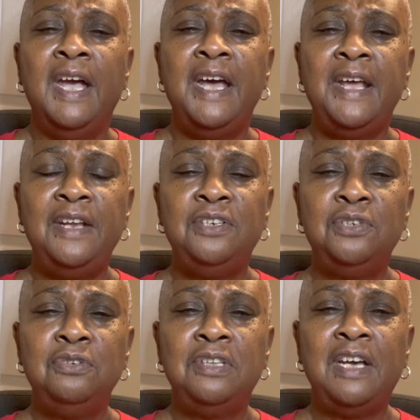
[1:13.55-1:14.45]
And I
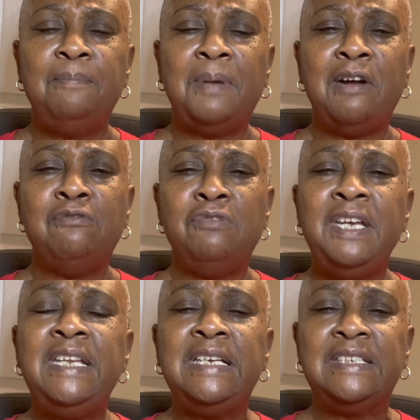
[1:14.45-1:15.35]
do that by
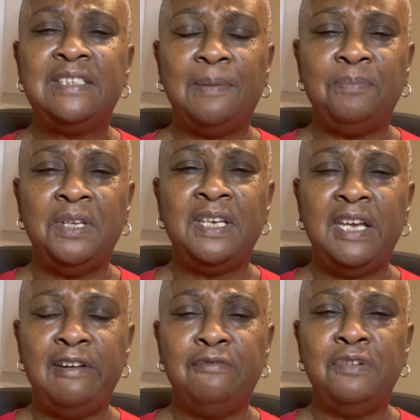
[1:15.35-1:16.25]
reading something
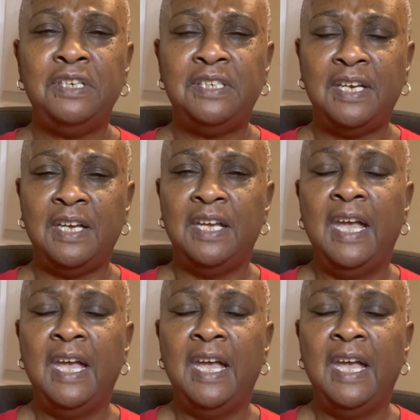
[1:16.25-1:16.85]
every day.